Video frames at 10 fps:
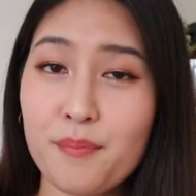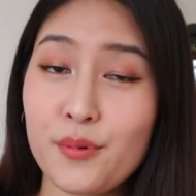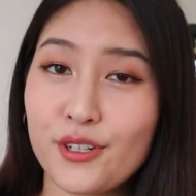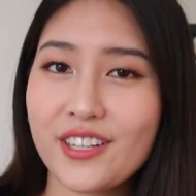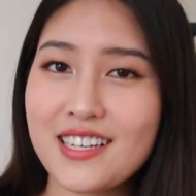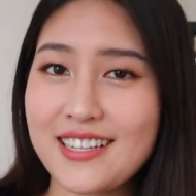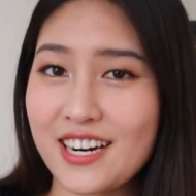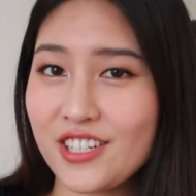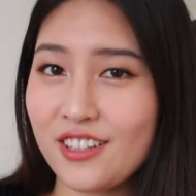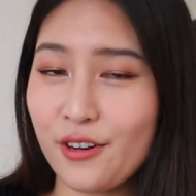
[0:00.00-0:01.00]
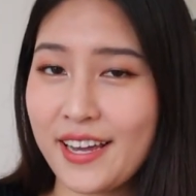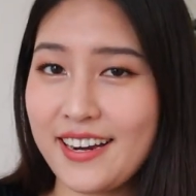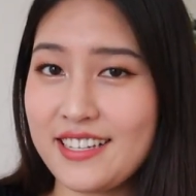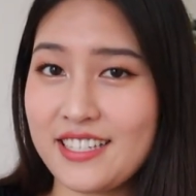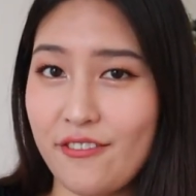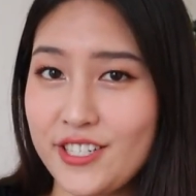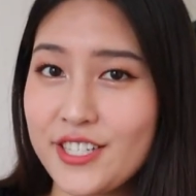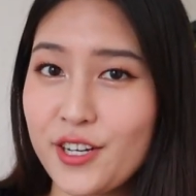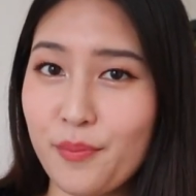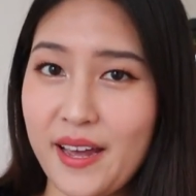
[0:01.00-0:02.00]
Berkeley is actually located in San
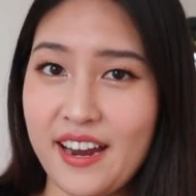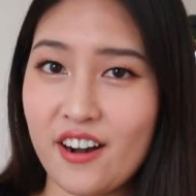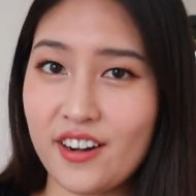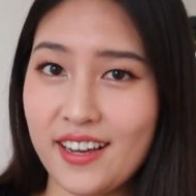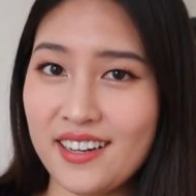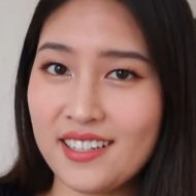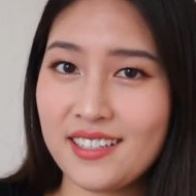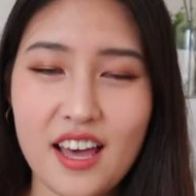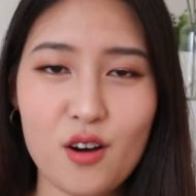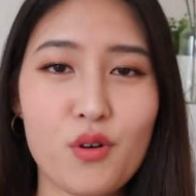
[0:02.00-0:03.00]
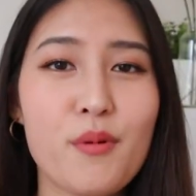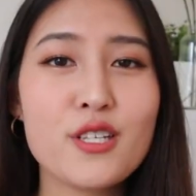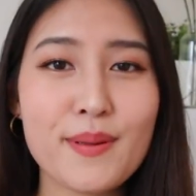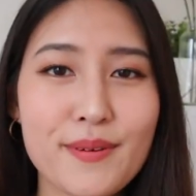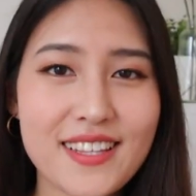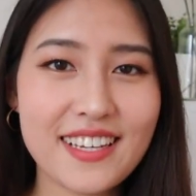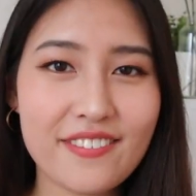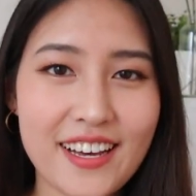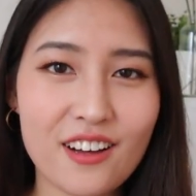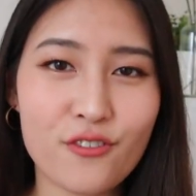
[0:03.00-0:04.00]
Francisco Bay Area, and when most people think
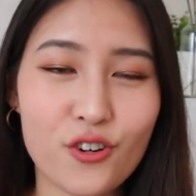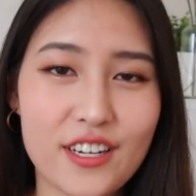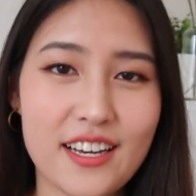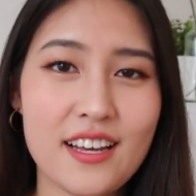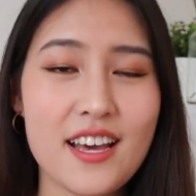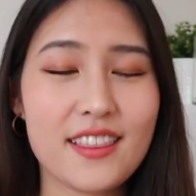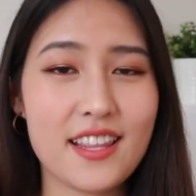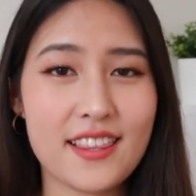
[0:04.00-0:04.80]
of California, they